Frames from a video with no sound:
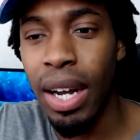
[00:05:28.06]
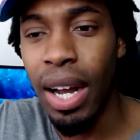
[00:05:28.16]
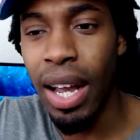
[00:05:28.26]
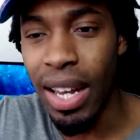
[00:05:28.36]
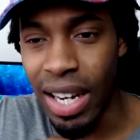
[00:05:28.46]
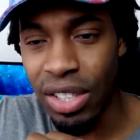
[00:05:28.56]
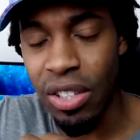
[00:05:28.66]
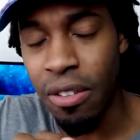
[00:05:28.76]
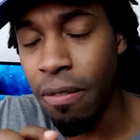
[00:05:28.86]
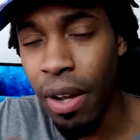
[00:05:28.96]
I had actually
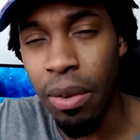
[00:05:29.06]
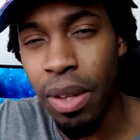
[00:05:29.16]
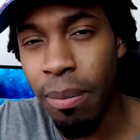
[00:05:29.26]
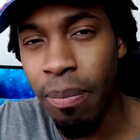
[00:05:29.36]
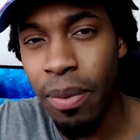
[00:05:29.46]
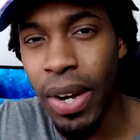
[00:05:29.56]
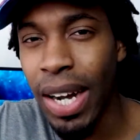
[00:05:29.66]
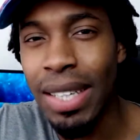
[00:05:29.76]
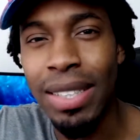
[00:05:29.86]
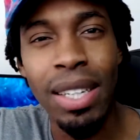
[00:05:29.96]
felt them, I
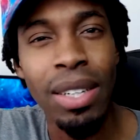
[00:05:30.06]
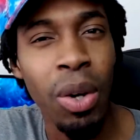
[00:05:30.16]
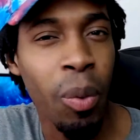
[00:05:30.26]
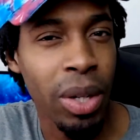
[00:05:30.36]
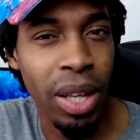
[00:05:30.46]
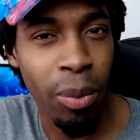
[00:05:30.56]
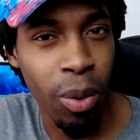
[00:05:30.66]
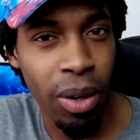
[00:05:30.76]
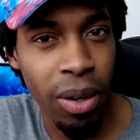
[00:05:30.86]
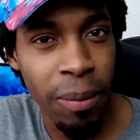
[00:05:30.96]
didn't know what they were.